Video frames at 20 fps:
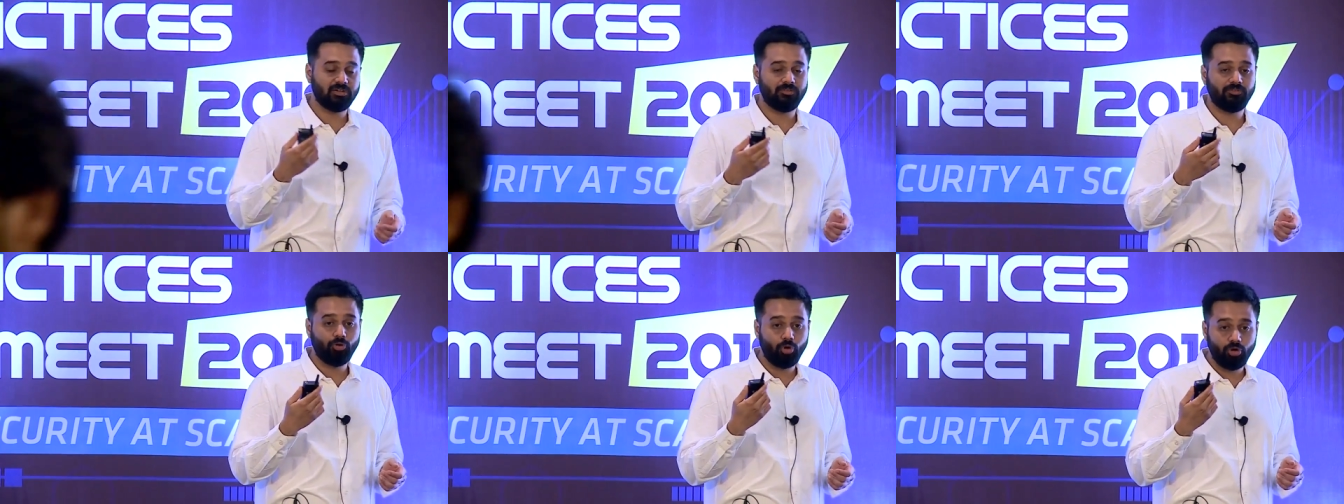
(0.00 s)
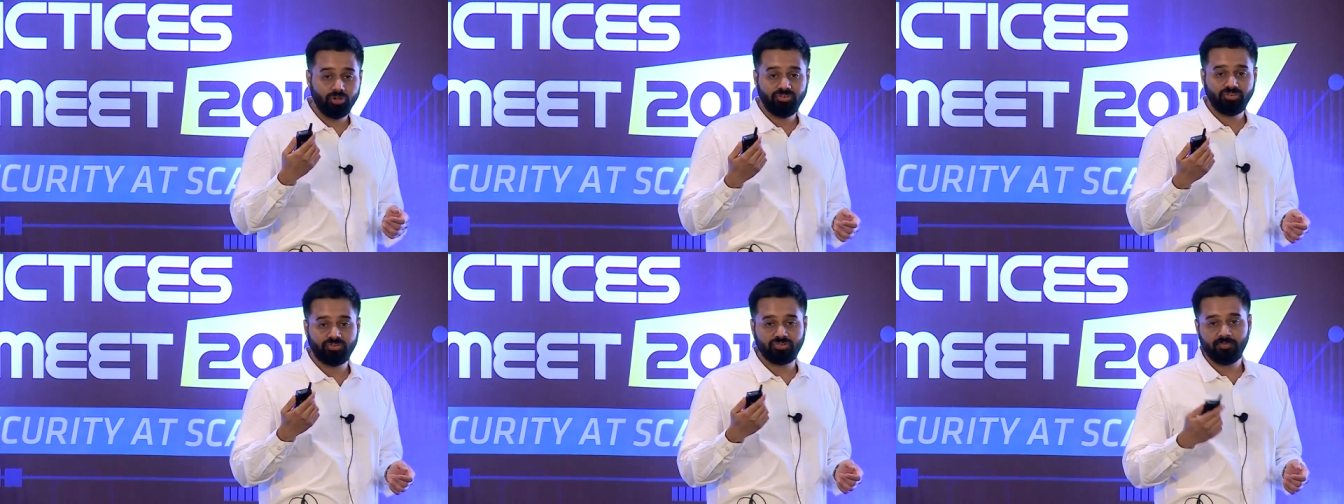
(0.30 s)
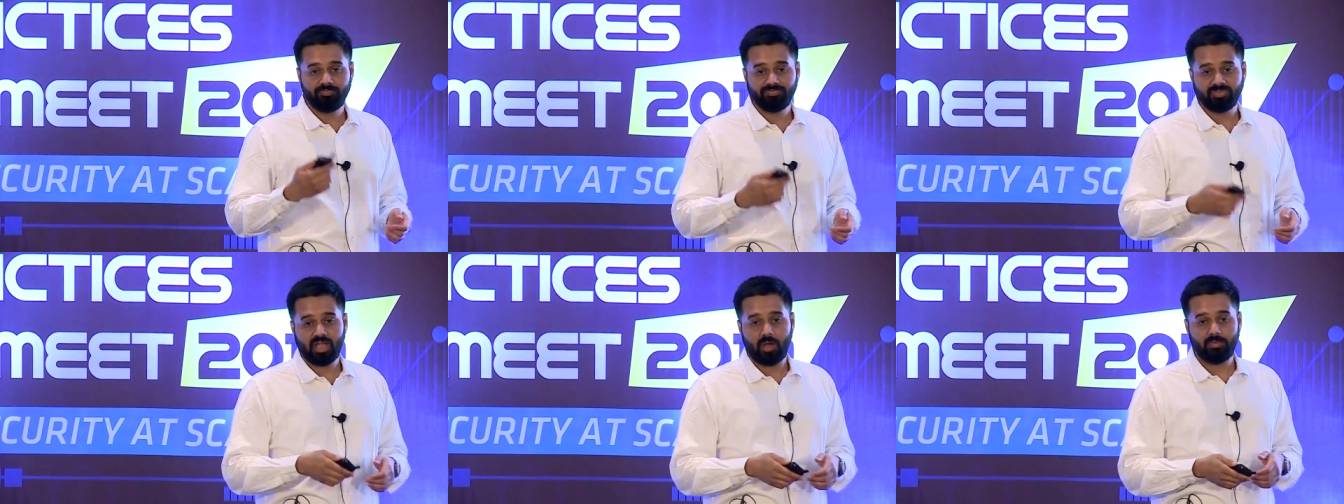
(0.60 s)
in phones,
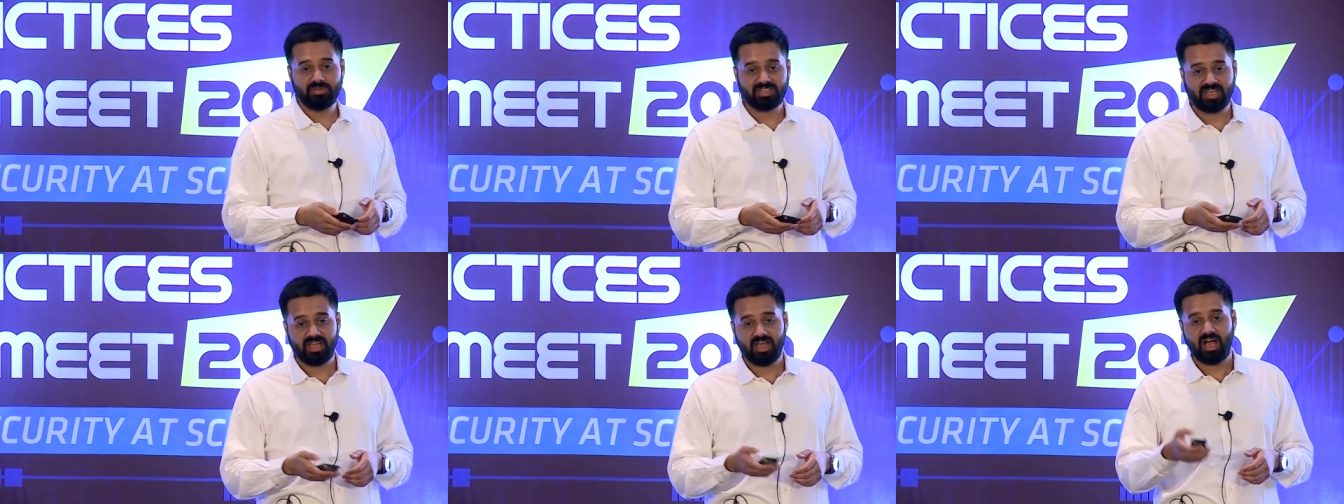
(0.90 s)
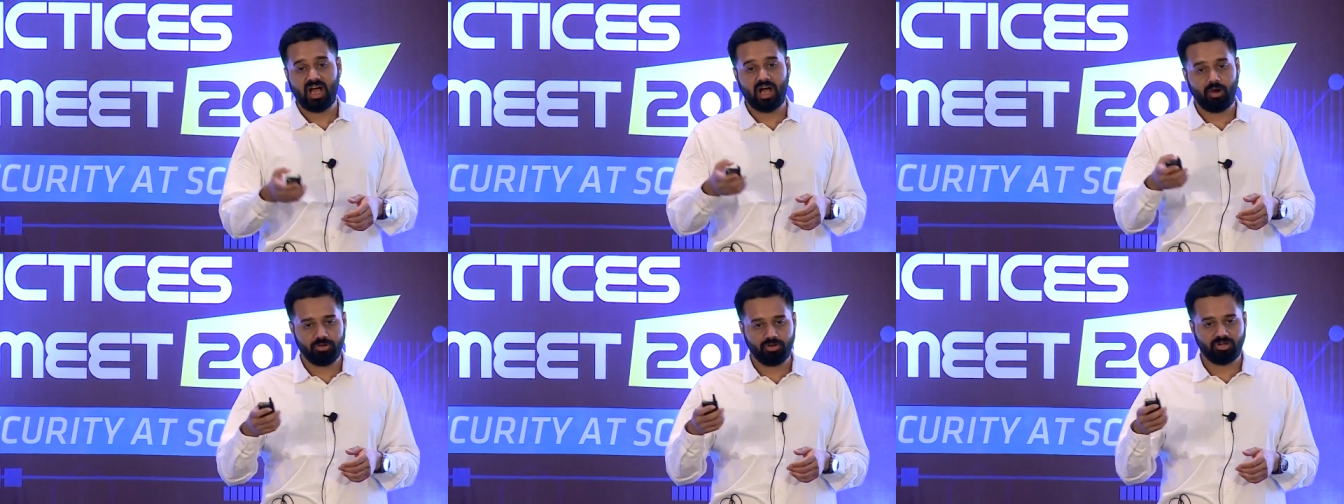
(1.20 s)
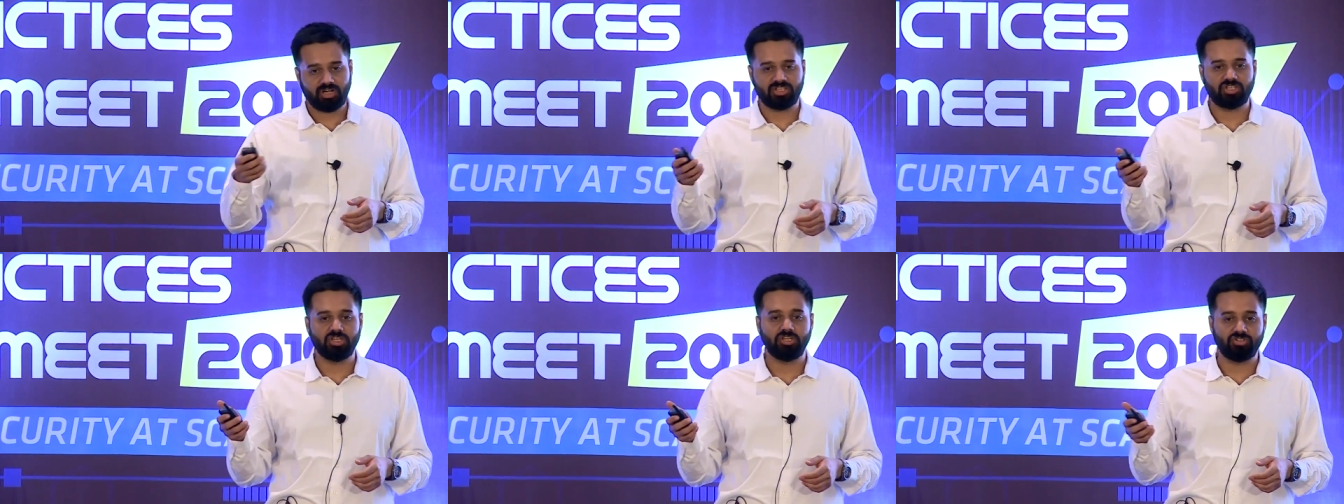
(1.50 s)
we say, how are you
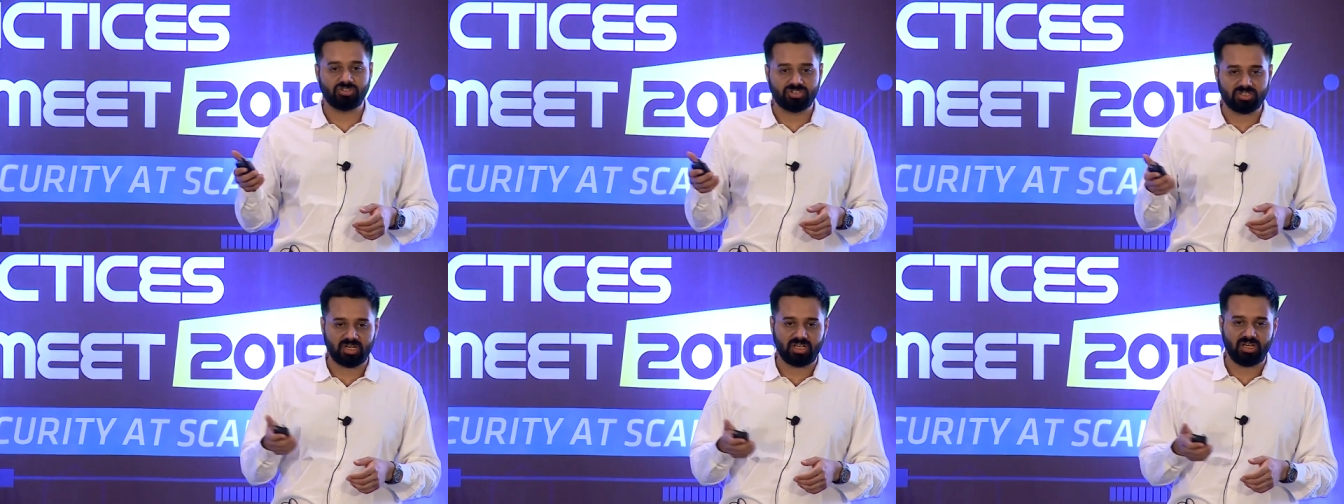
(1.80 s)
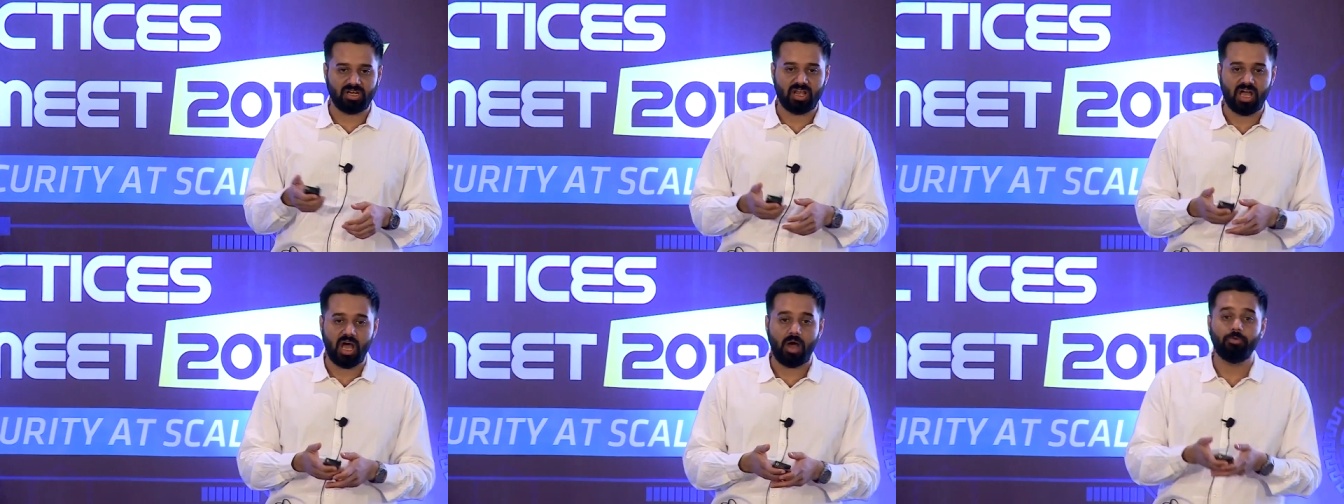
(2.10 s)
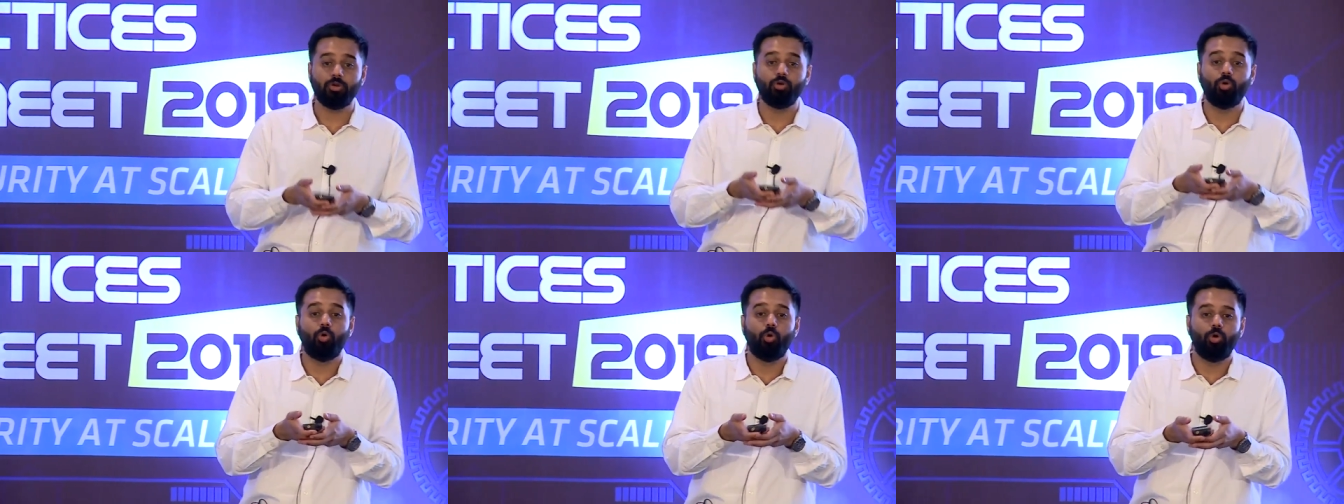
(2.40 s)
touching your screen? How are
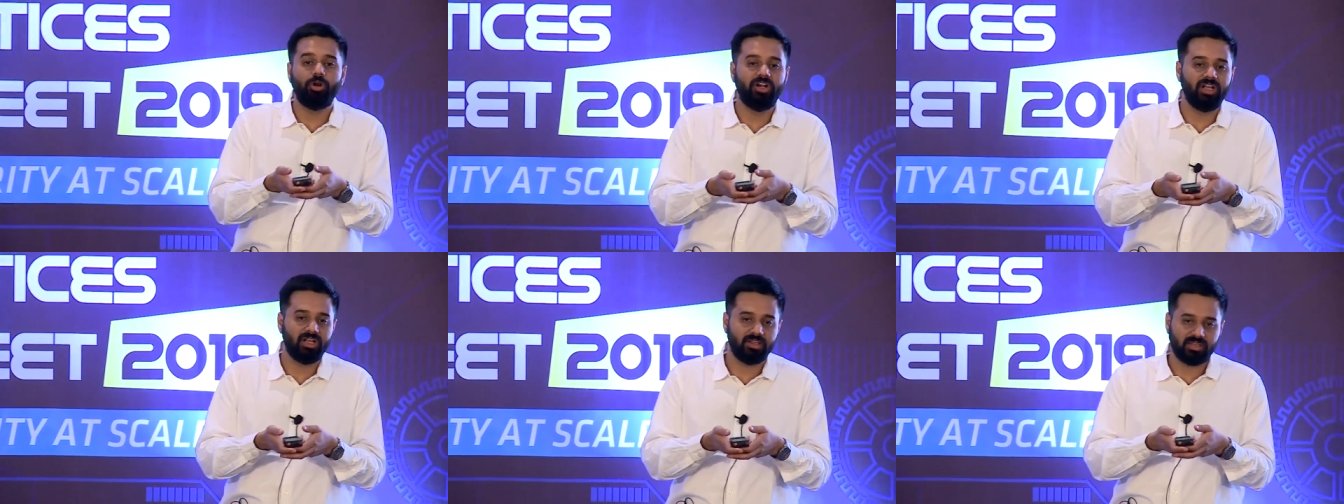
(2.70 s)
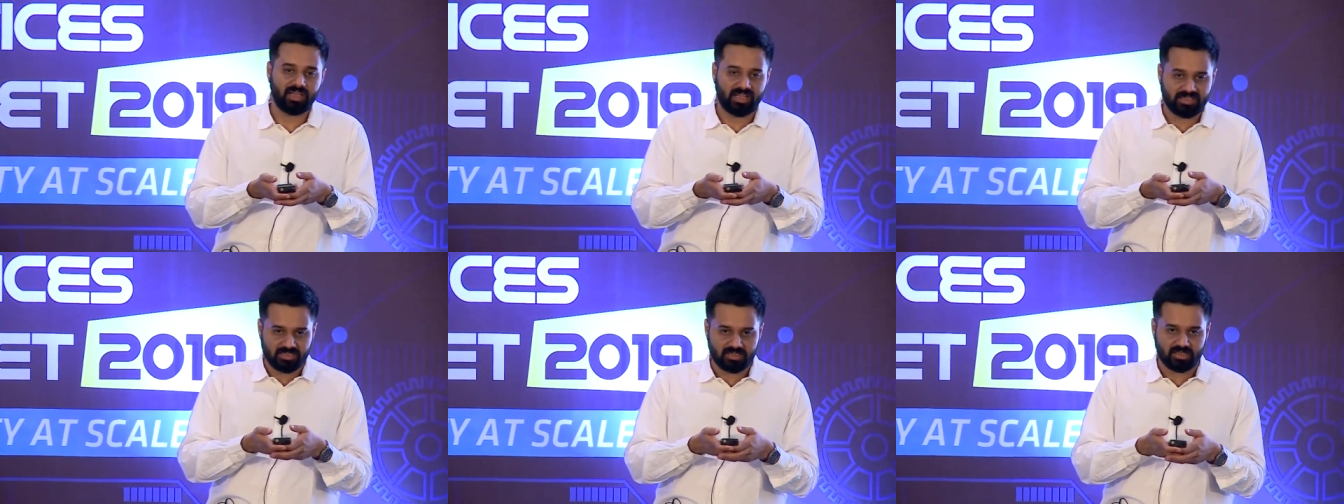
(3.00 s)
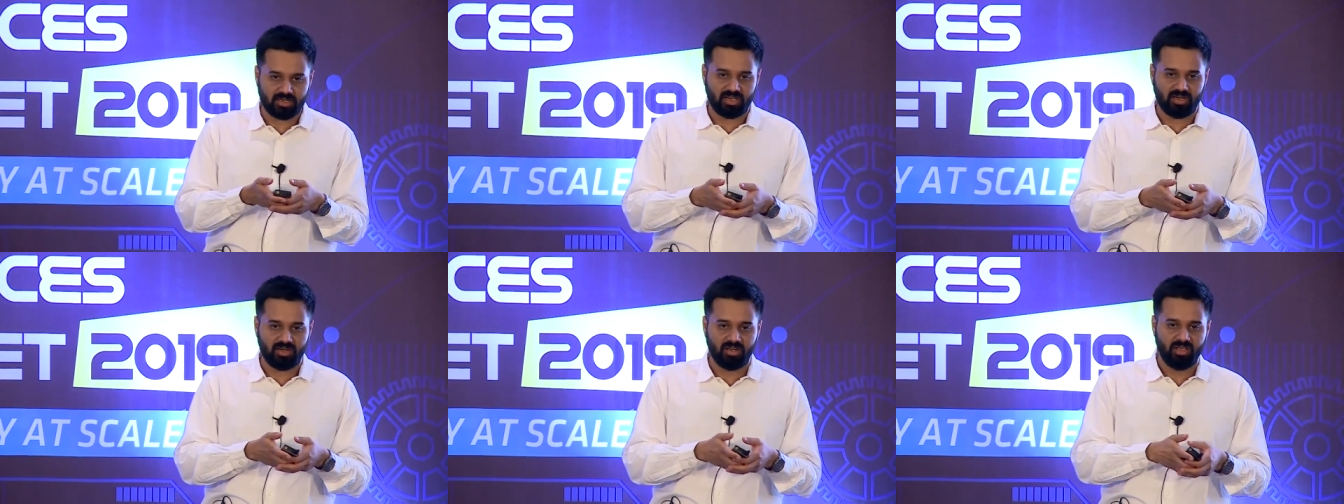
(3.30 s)
you holding that
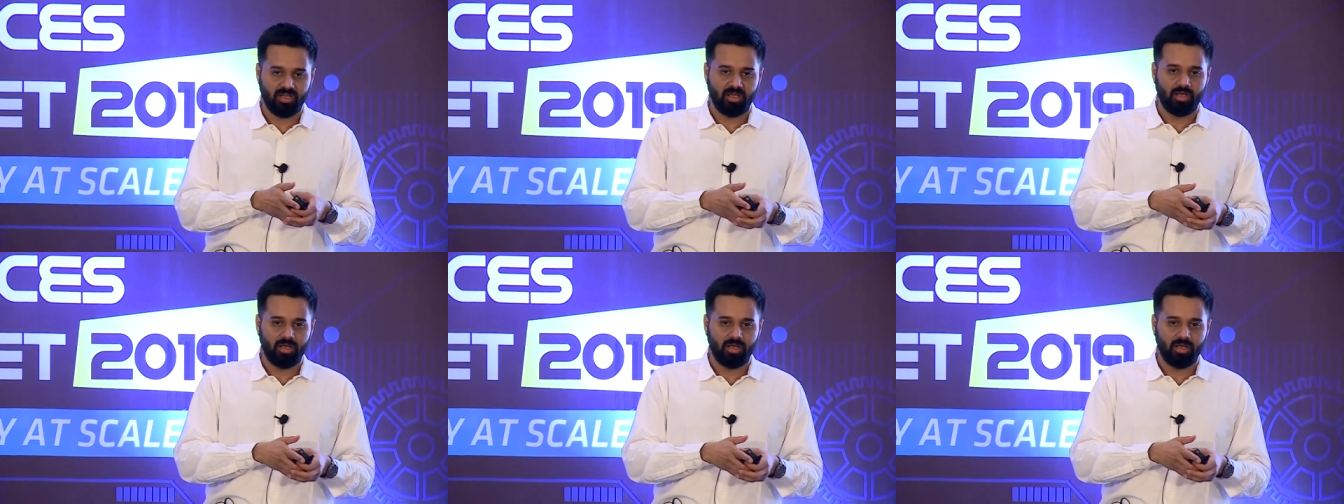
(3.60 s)
screen?